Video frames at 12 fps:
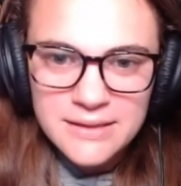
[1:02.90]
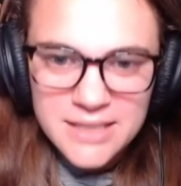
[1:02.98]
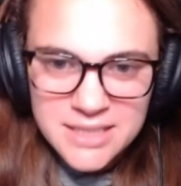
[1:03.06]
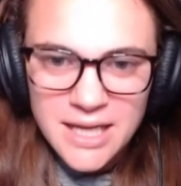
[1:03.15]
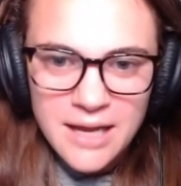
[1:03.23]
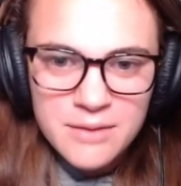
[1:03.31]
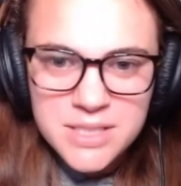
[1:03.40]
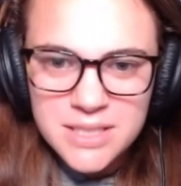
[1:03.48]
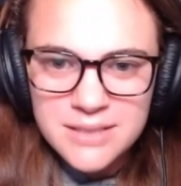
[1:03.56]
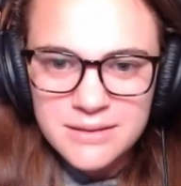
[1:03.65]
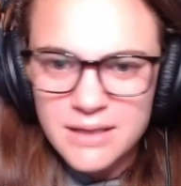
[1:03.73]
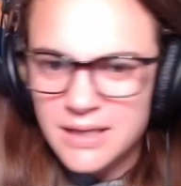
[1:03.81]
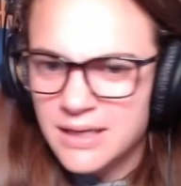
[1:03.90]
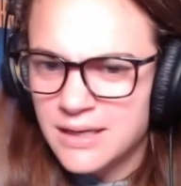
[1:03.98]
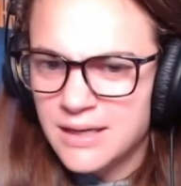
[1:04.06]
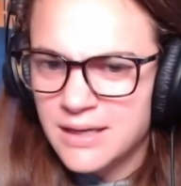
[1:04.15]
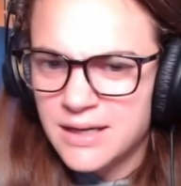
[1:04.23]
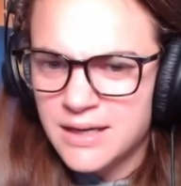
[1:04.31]
Because the guy was like,
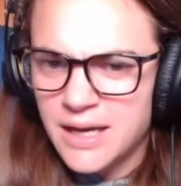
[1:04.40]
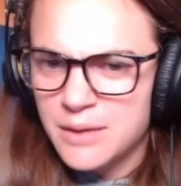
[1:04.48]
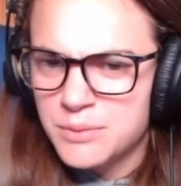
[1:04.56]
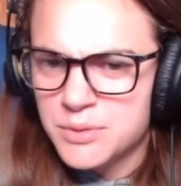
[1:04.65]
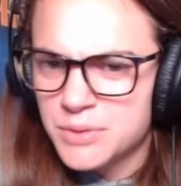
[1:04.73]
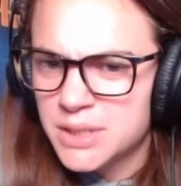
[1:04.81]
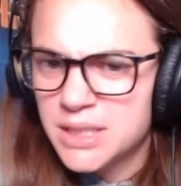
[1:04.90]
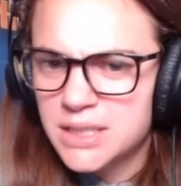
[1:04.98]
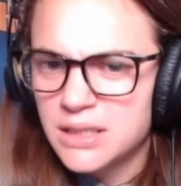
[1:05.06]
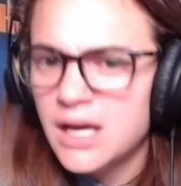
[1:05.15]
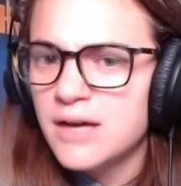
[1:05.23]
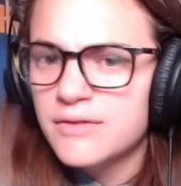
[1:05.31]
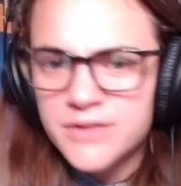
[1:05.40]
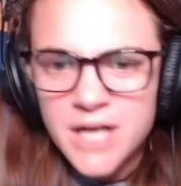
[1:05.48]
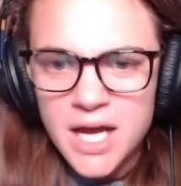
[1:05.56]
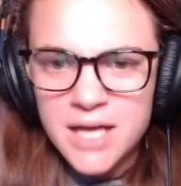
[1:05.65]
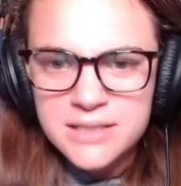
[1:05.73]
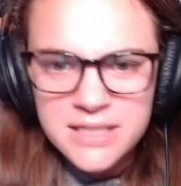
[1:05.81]
I would really love
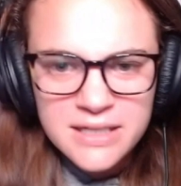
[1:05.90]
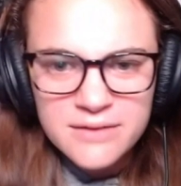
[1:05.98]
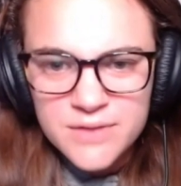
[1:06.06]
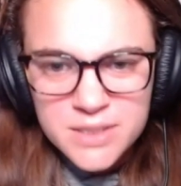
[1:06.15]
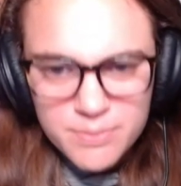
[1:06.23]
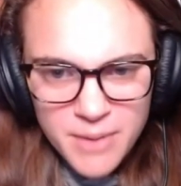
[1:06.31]
not to give this back.